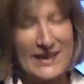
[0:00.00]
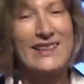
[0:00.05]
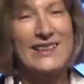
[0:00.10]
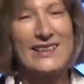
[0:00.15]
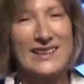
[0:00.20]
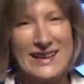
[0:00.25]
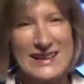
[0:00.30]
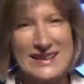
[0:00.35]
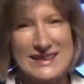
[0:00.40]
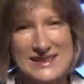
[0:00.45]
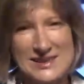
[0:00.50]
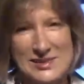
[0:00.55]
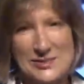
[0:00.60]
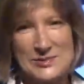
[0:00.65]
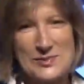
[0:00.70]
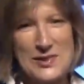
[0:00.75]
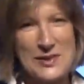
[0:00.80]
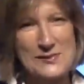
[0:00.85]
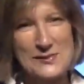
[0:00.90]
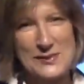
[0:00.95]
as
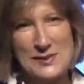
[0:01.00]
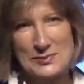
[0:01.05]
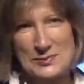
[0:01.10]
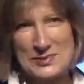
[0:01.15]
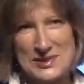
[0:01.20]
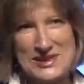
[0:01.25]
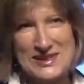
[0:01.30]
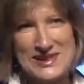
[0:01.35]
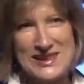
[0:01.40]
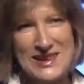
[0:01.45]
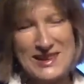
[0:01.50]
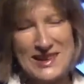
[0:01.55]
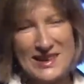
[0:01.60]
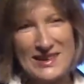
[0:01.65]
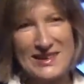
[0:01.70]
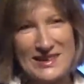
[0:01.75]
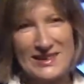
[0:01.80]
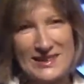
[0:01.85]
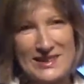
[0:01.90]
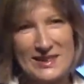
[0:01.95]
Raphael was
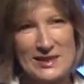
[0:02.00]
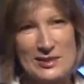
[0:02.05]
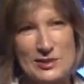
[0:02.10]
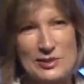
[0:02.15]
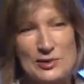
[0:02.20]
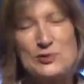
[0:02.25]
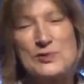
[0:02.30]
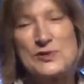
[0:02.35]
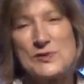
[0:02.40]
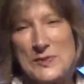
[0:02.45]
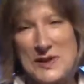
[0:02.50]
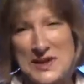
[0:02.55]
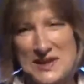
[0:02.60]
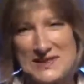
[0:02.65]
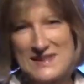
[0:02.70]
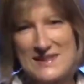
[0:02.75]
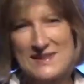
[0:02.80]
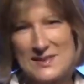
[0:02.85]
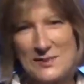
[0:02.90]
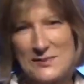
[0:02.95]
saying, new
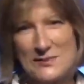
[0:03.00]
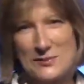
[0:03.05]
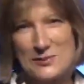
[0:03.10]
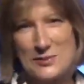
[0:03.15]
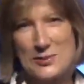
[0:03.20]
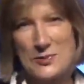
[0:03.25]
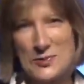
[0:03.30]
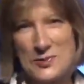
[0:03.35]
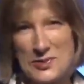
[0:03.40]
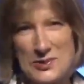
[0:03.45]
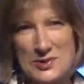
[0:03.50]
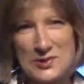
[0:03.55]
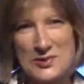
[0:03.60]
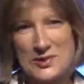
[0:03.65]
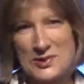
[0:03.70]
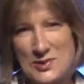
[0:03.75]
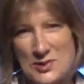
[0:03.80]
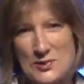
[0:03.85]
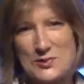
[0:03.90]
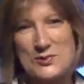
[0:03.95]
space is often the word
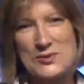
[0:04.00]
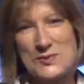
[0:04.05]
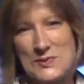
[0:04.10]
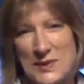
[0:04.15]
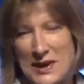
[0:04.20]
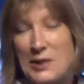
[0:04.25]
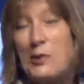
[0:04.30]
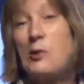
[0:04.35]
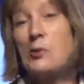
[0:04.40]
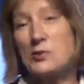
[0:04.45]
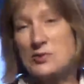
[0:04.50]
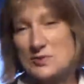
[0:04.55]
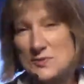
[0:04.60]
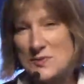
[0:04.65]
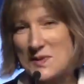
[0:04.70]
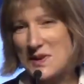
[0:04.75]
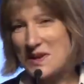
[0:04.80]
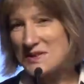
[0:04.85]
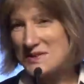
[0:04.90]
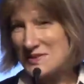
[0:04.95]
used by old
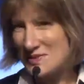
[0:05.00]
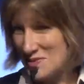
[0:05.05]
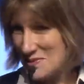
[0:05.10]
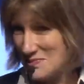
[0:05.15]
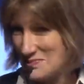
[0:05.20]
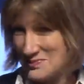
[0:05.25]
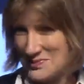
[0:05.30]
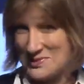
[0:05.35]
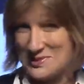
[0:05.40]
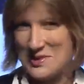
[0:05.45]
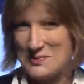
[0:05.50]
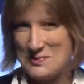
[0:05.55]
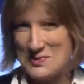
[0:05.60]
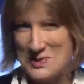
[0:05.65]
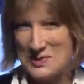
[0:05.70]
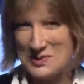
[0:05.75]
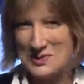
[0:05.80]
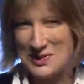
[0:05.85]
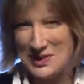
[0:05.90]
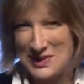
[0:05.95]
space, so I'm a
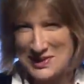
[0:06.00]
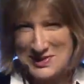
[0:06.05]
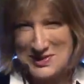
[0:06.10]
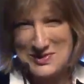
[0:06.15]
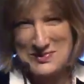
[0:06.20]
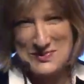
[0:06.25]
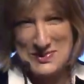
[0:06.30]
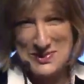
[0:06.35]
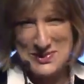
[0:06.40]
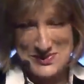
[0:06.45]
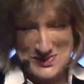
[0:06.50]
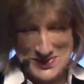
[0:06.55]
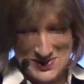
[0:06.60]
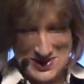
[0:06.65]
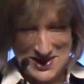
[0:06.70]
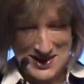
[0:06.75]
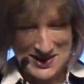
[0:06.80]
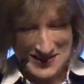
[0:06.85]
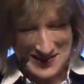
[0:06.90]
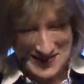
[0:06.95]
typical example for
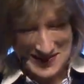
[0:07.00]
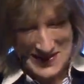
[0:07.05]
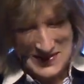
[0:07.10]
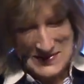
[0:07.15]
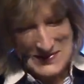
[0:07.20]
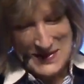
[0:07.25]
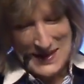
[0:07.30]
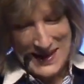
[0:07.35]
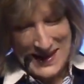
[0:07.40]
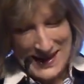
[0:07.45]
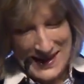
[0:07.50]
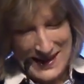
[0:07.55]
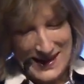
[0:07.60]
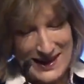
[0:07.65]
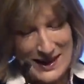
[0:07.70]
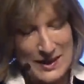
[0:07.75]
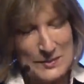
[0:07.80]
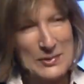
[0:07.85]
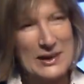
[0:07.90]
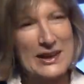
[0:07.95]
that.
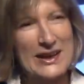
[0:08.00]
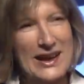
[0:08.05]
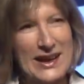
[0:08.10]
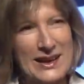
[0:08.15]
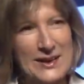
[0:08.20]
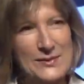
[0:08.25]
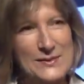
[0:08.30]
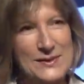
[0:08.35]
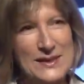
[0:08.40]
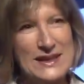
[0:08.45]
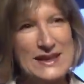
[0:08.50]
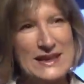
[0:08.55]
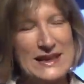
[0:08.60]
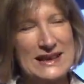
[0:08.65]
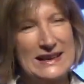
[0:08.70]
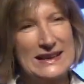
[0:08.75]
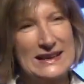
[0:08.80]
But I think